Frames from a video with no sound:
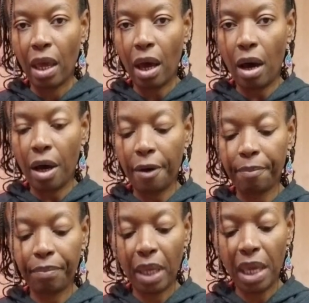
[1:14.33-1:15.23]

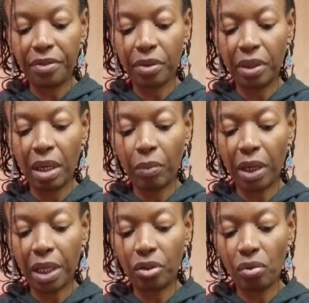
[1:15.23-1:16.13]
And so then what
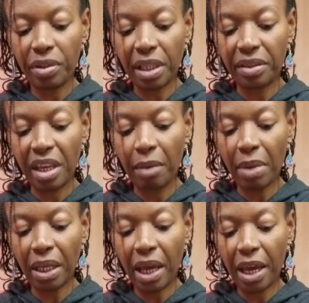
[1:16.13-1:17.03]
I do is I take
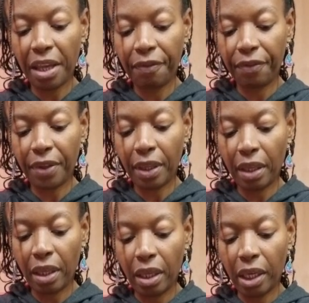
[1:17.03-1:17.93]
my knife
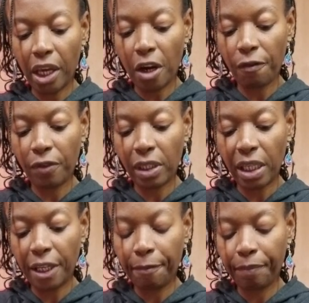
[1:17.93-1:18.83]

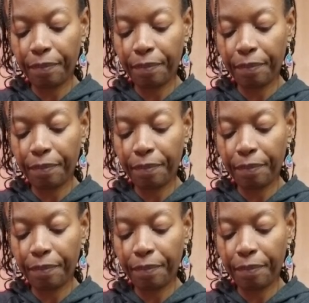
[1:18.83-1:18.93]
carefully